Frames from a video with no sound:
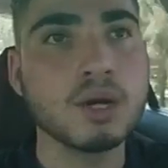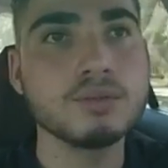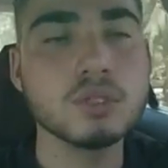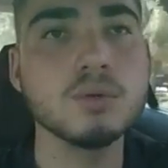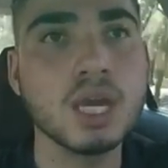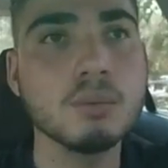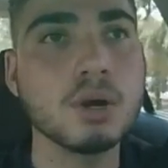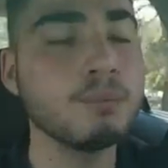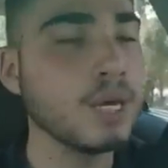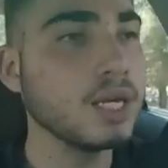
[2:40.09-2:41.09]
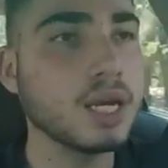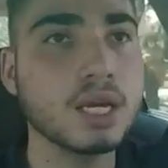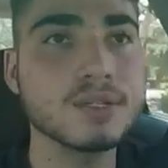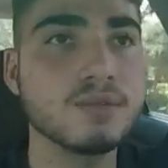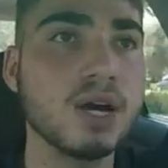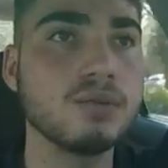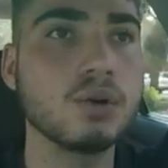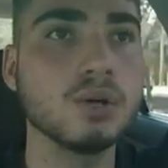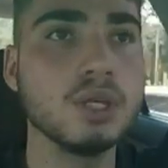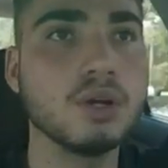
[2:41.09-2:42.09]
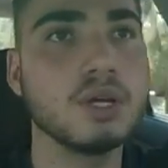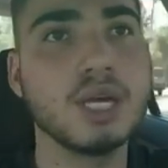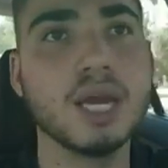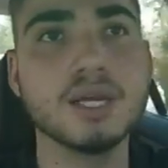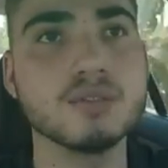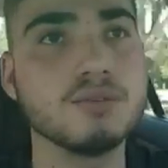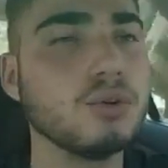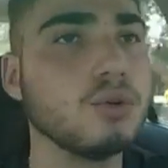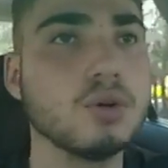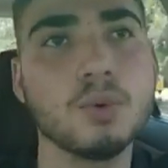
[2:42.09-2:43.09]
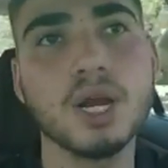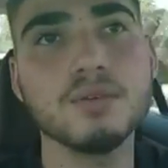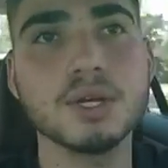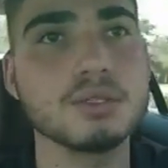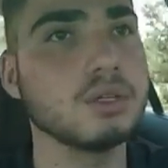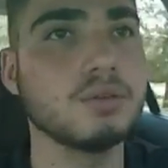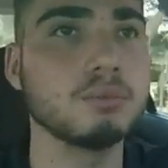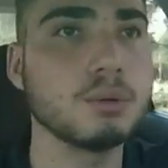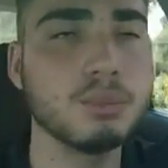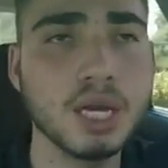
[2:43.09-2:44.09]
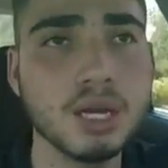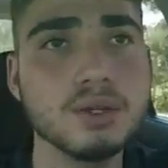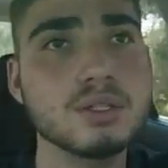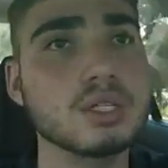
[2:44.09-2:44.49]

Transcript: I have $2,000 in my bank. I can survive a whole year on gas and food or whatever. I still live with my parents.